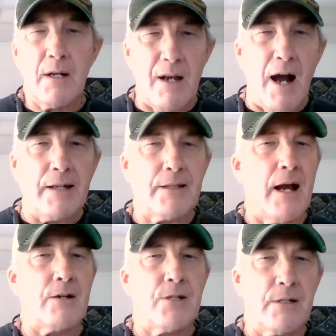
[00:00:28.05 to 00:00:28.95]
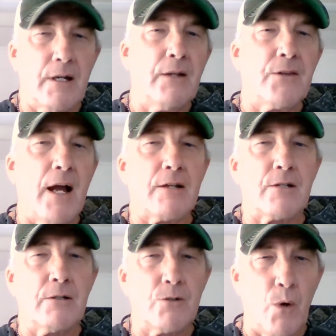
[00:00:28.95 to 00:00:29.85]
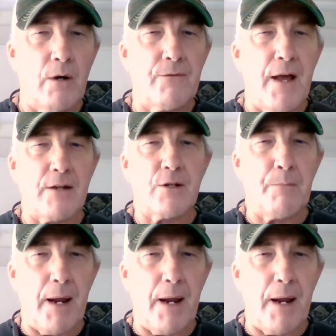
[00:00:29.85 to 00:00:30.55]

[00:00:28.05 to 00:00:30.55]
9,000, 10,000, 12,000